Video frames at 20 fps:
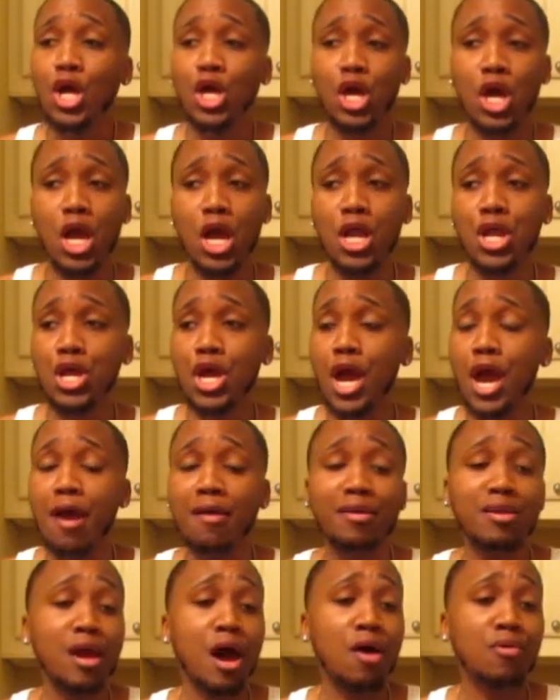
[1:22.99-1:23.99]
Kandi
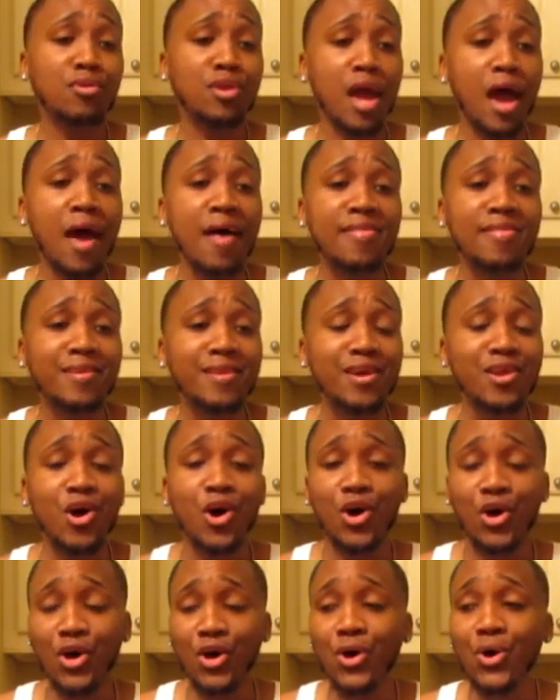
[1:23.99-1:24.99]
had the audacity
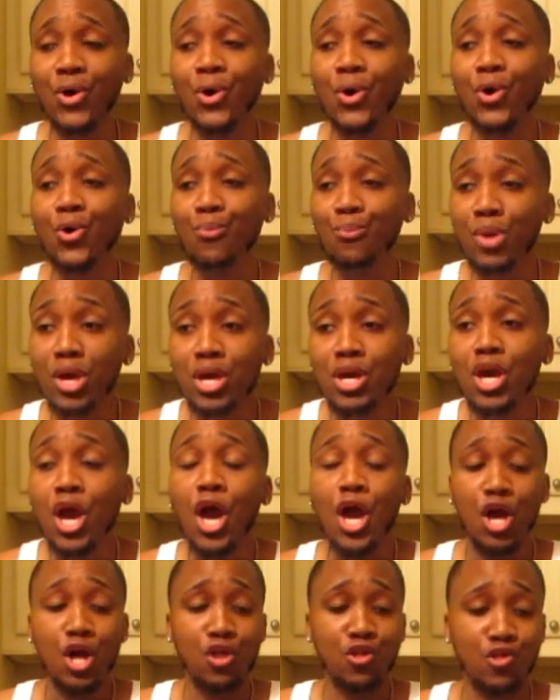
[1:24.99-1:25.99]
to hug me
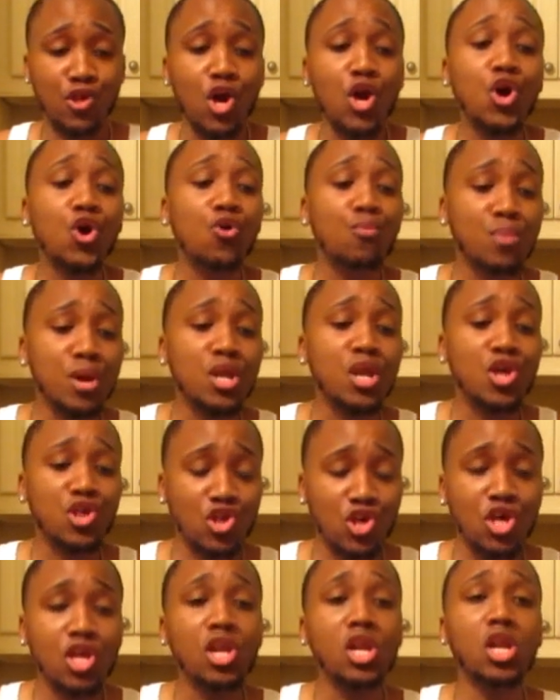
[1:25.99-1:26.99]
and tell me that
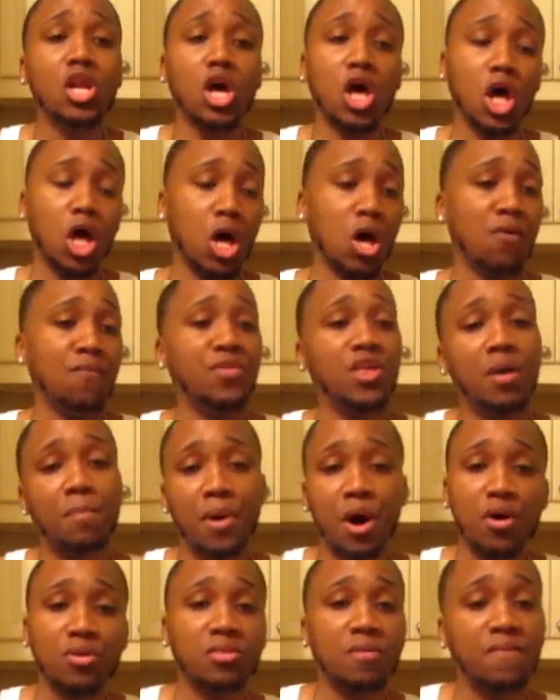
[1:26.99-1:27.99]
she loved the
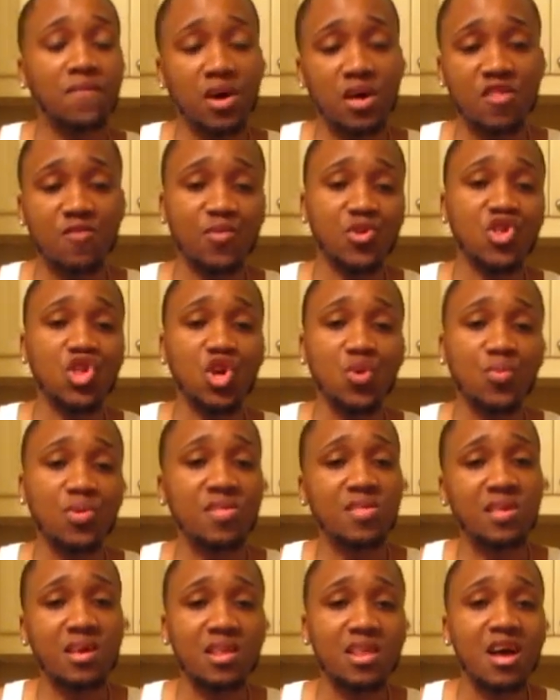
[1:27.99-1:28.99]
both of us, but she
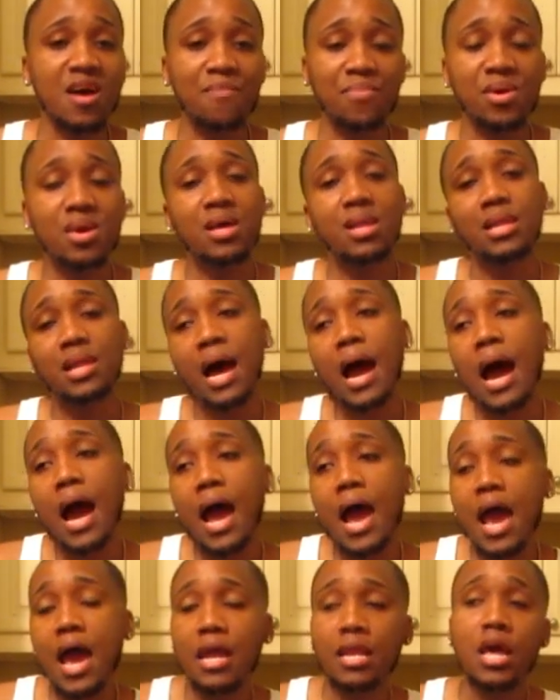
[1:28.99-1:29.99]
was sitting up here
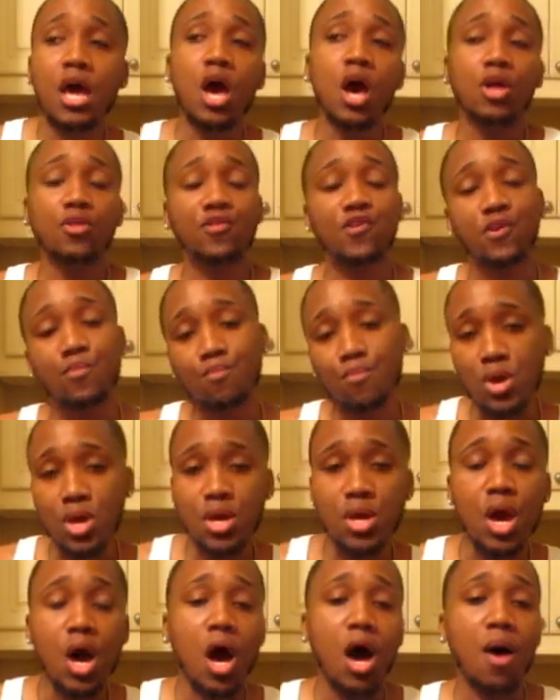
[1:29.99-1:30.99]
lying to
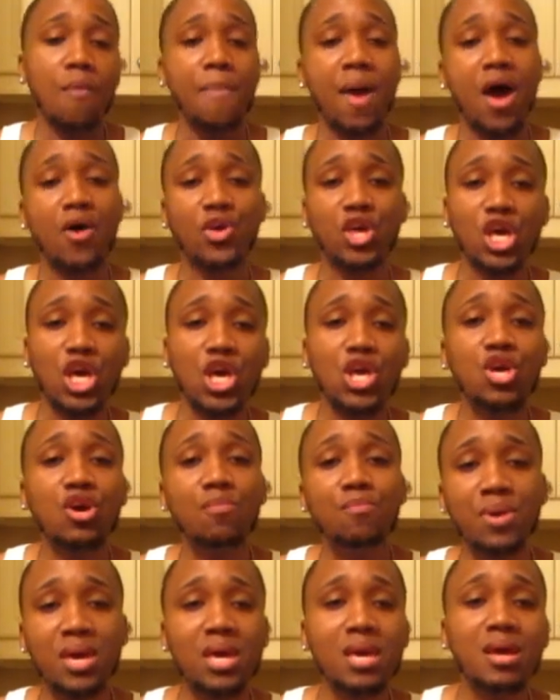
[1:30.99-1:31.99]
me about
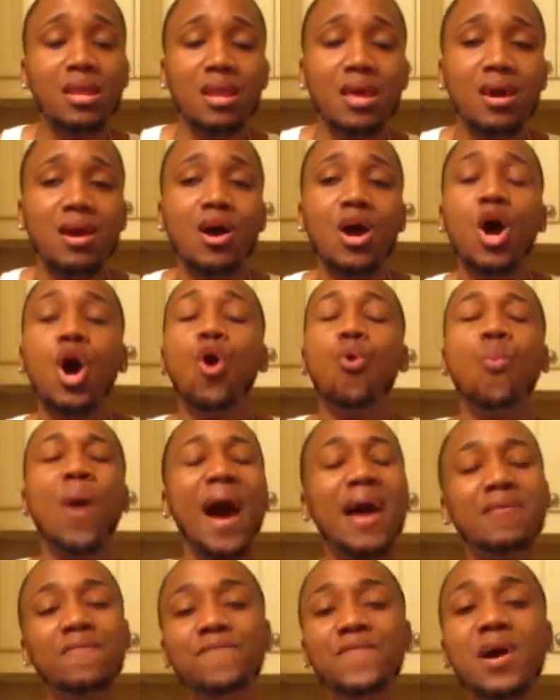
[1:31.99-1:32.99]
Kenya being there.
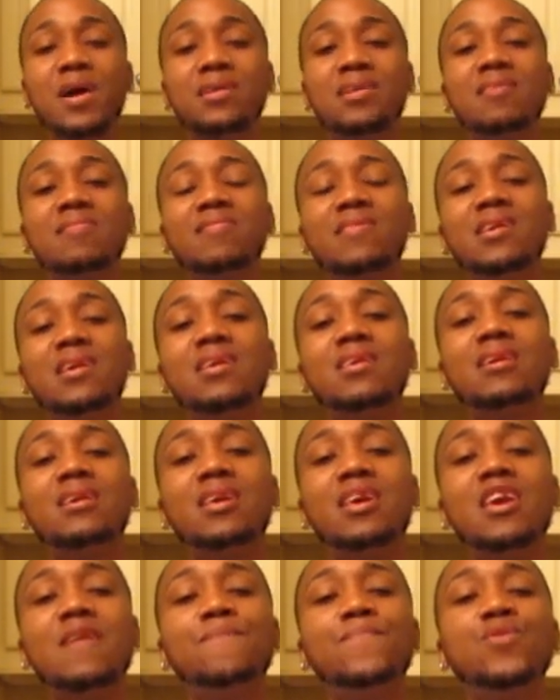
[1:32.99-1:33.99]
Why the fuck does Kenya
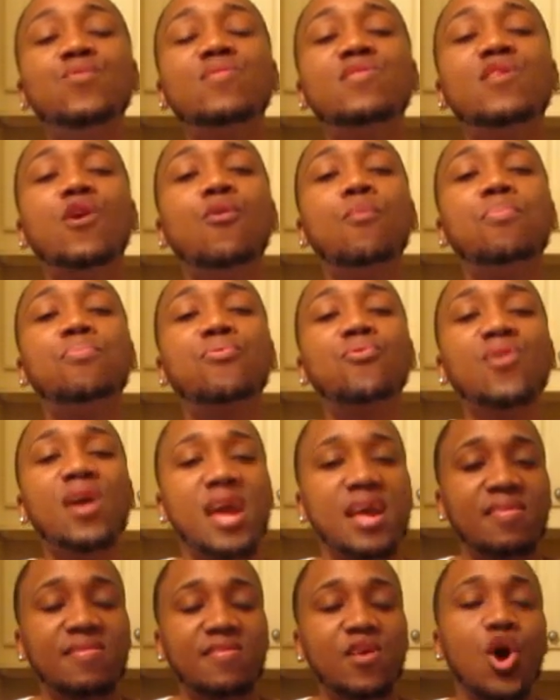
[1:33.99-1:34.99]
keep you so
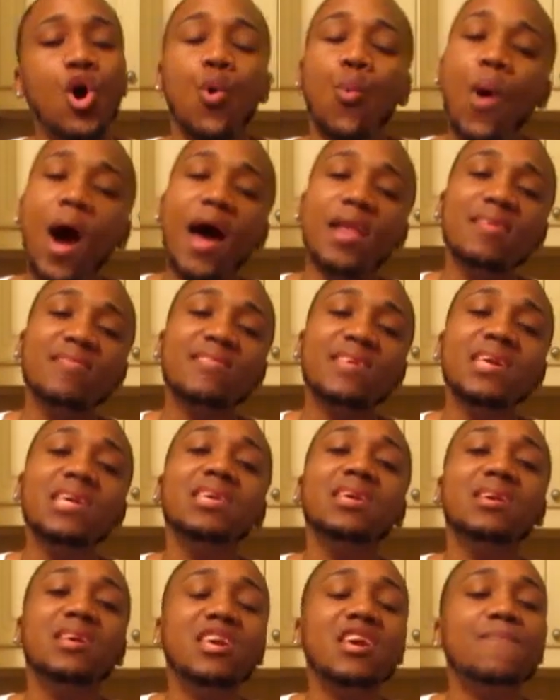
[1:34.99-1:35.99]
pressed? Why does
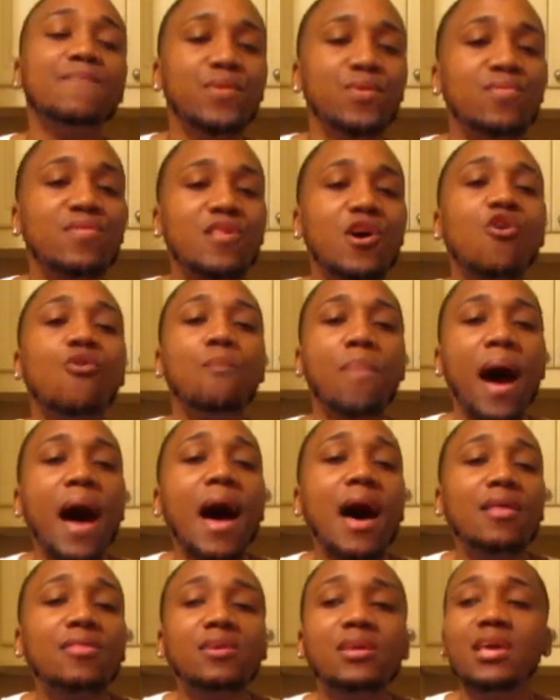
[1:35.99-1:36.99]
Kenya keep you so
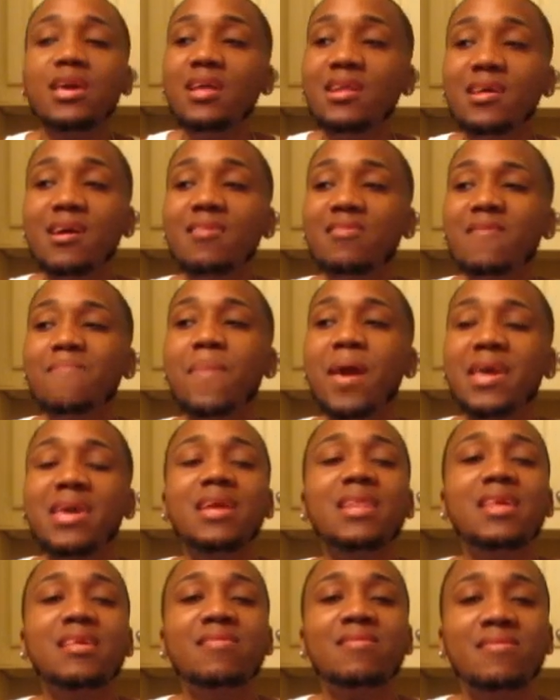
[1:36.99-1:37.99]
bothered? It doesn't make
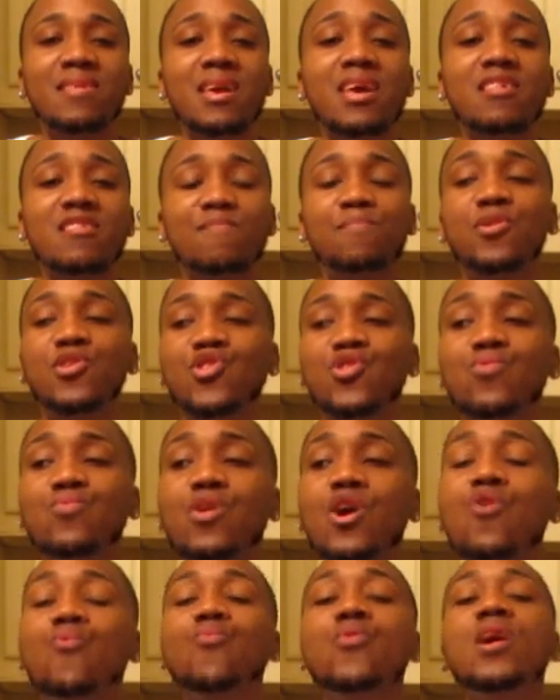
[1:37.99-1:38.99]
any sense, but you
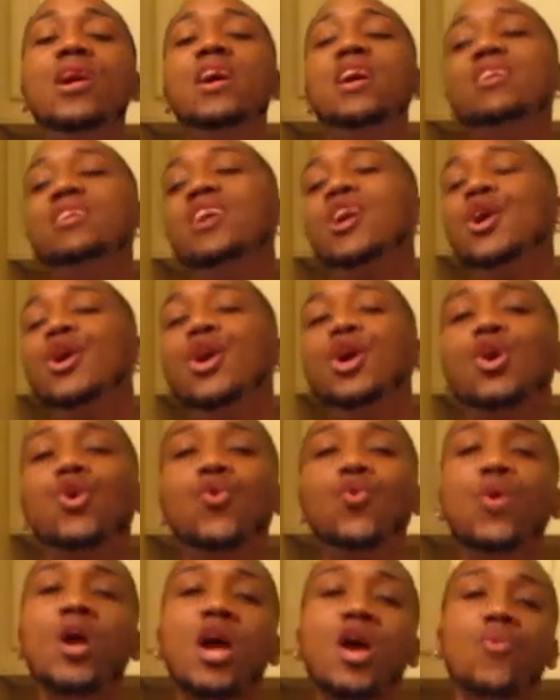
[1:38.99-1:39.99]
know what?
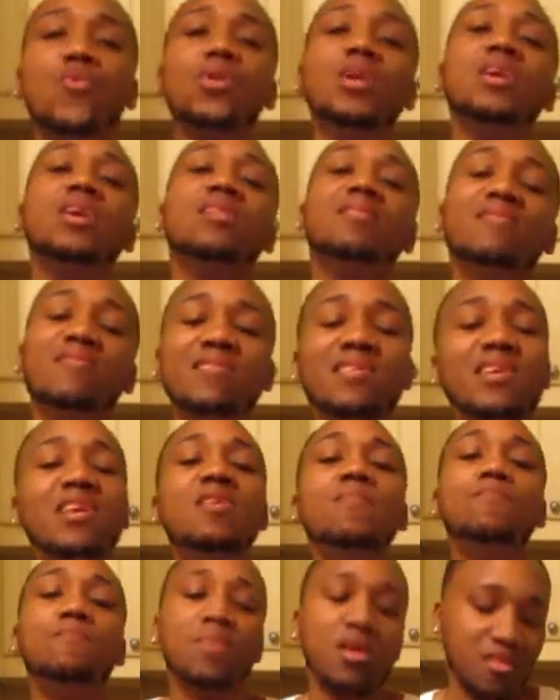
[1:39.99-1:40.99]
Aquarians
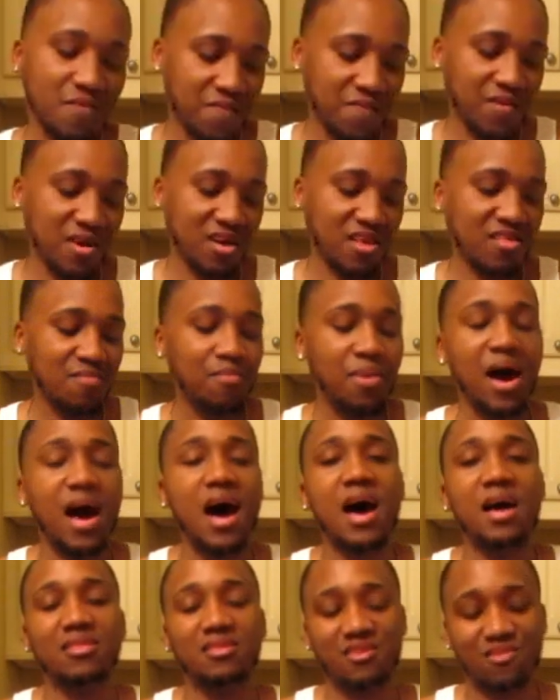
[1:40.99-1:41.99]
keep motherfuckers
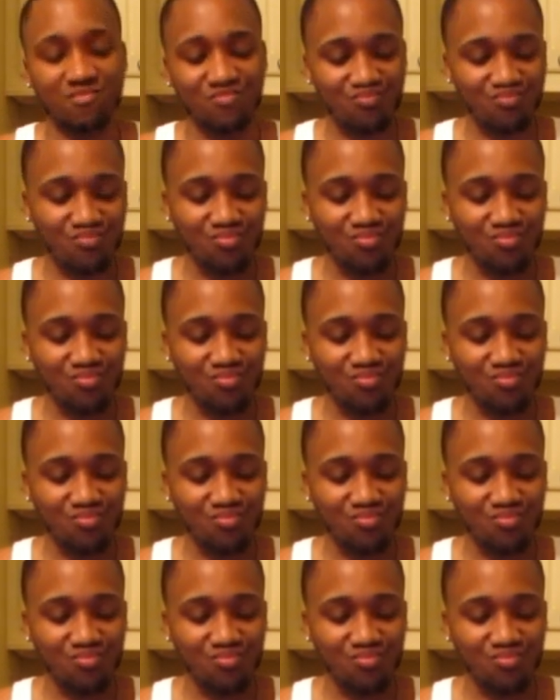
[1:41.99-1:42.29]
bothered.